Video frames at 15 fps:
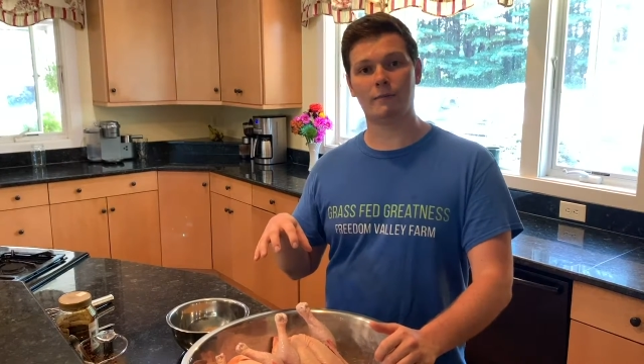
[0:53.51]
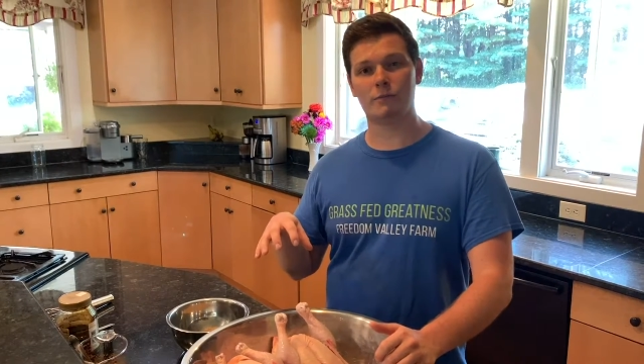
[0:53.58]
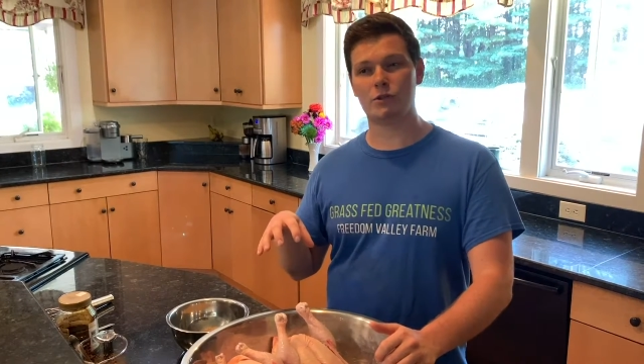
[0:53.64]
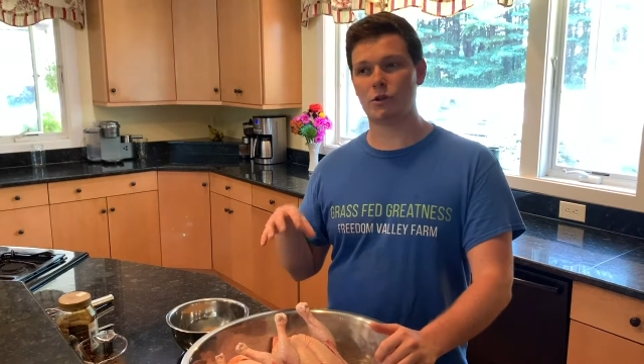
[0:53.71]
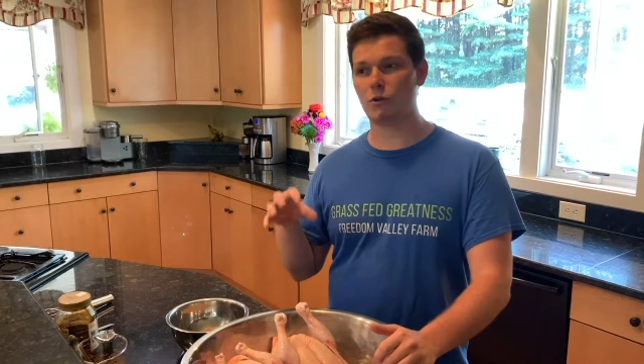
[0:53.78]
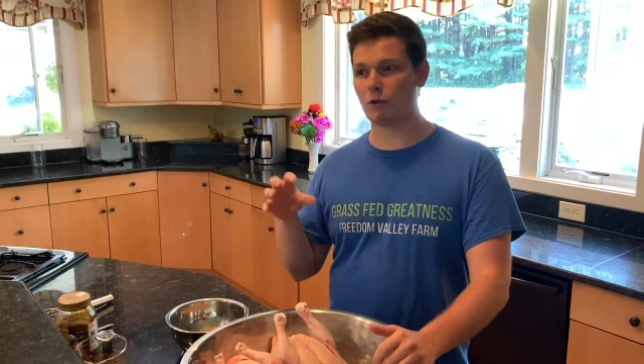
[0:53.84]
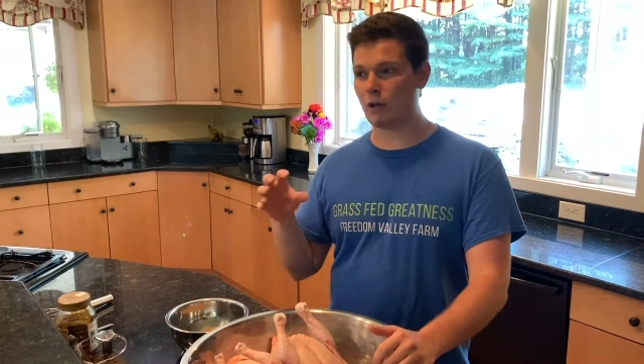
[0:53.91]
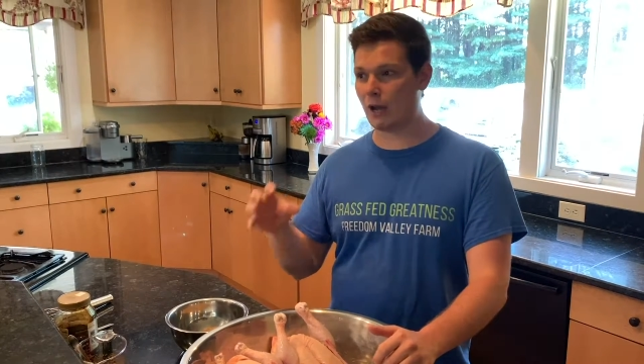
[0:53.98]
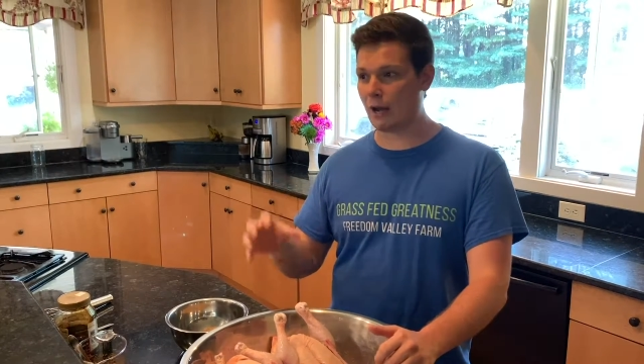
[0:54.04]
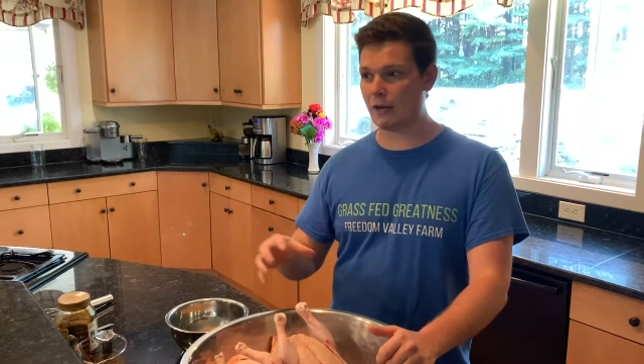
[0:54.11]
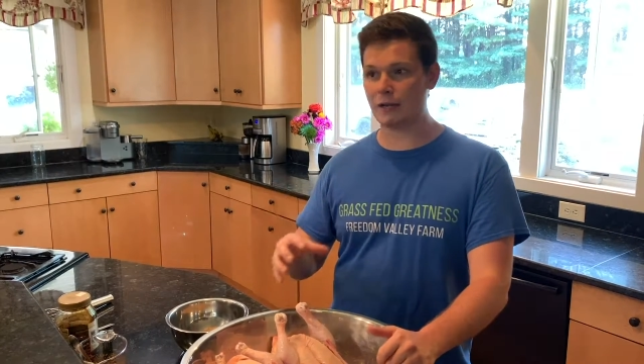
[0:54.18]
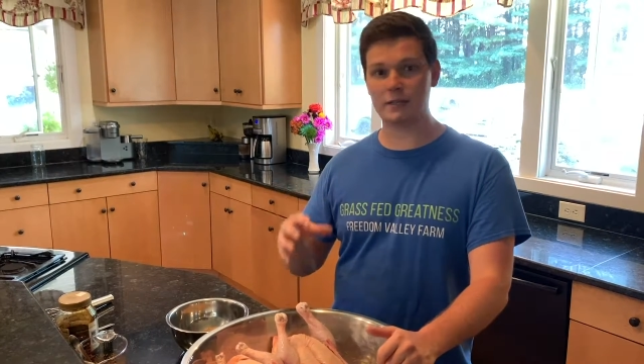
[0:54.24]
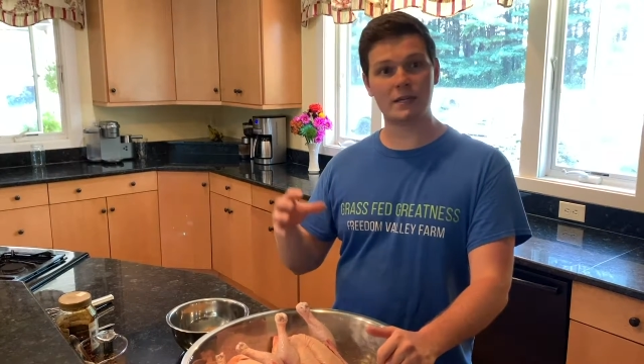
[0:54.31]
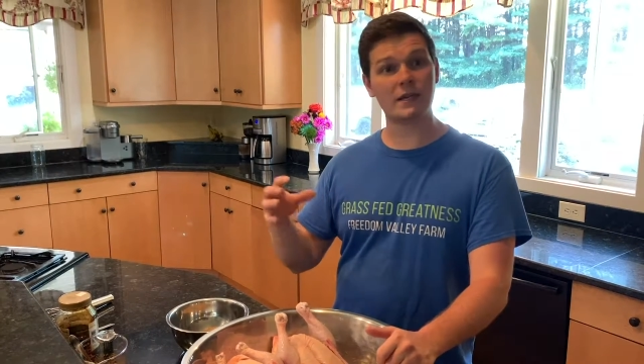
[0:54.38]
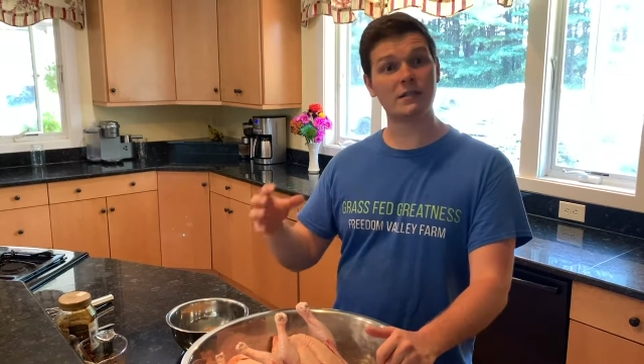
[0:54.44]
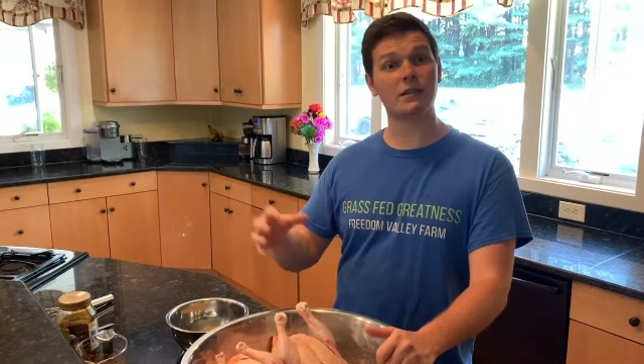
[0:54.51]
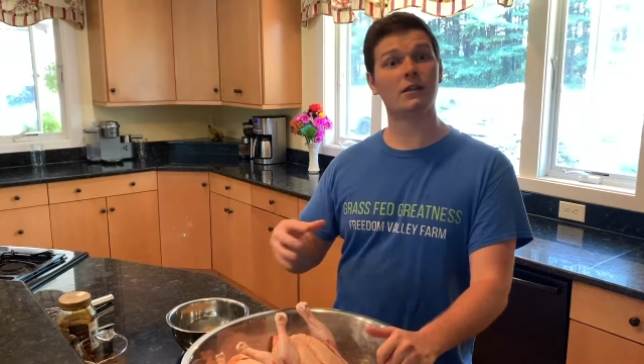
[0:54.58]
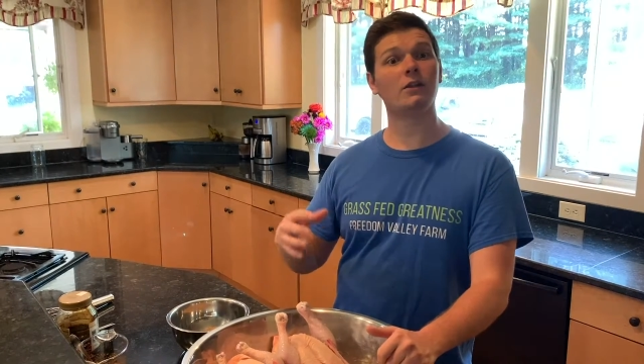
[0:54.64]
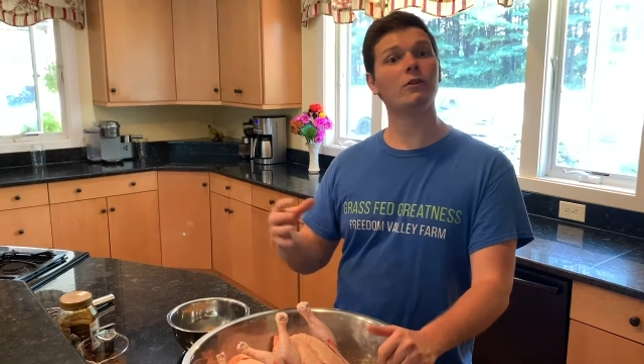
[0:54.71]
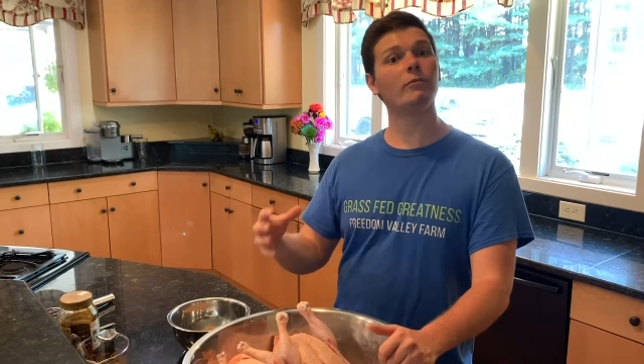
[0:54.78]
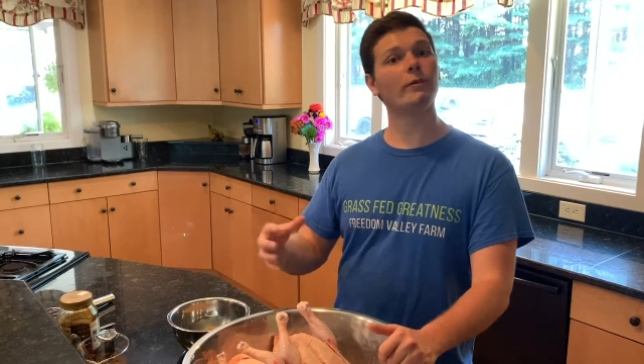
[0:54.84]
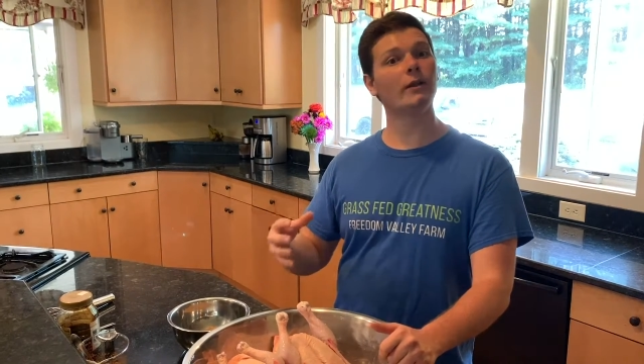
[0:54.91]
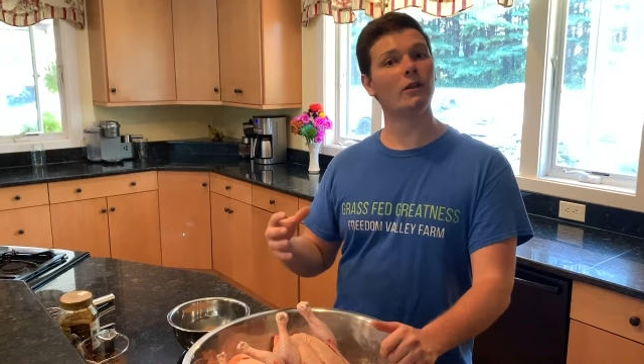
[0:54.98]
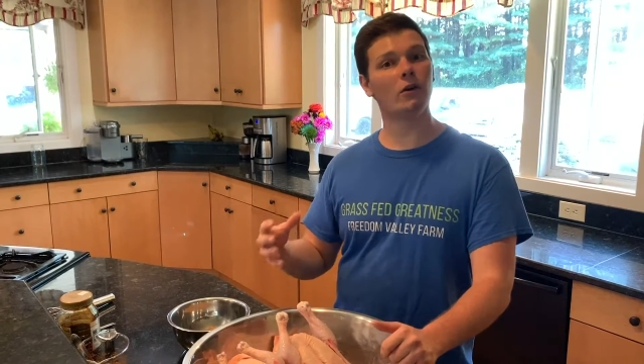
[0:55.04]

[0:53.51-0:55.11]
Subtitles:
So it kind of takes a little bit